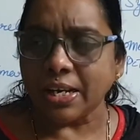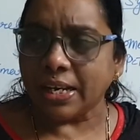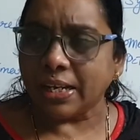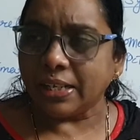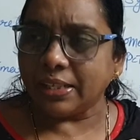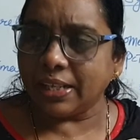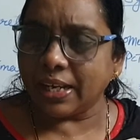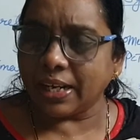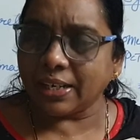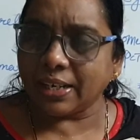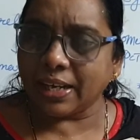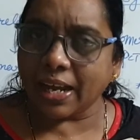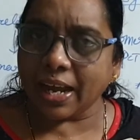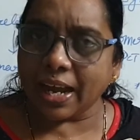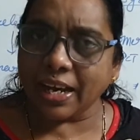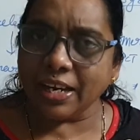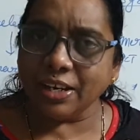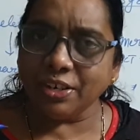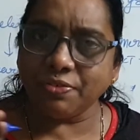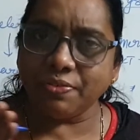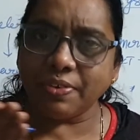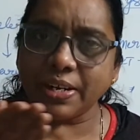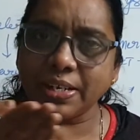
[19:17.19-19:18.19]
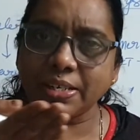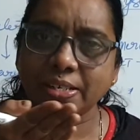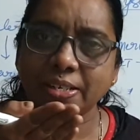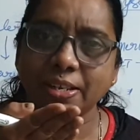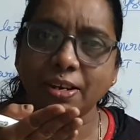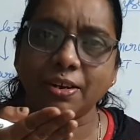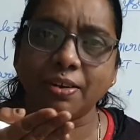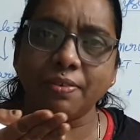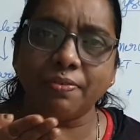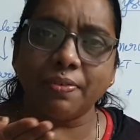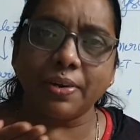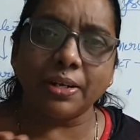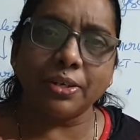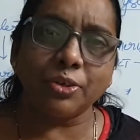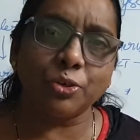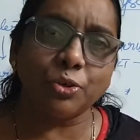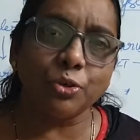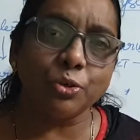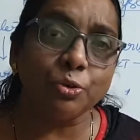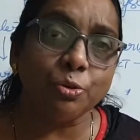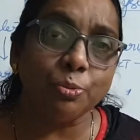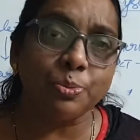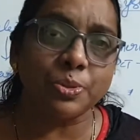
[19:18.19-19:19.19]
That lightweight cellophane
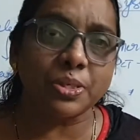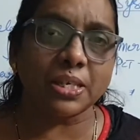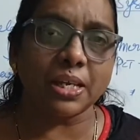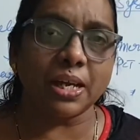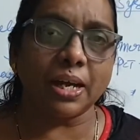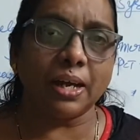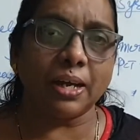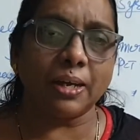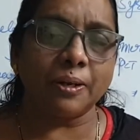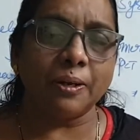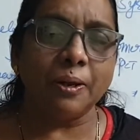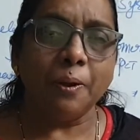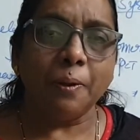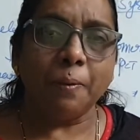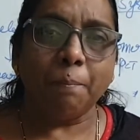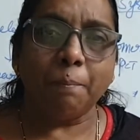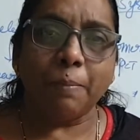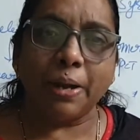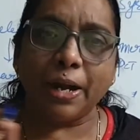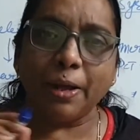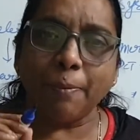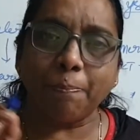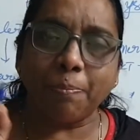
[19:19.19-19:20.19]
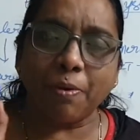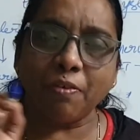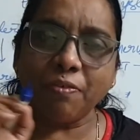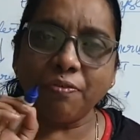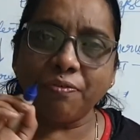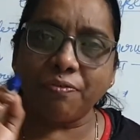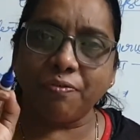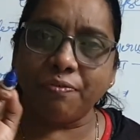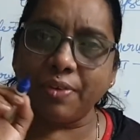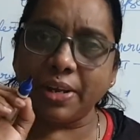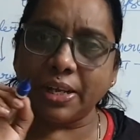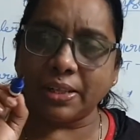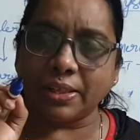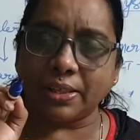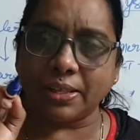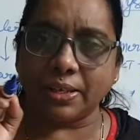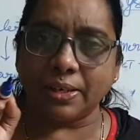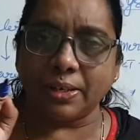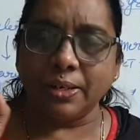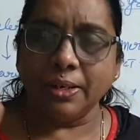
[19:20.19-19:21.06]
tubes are made up of with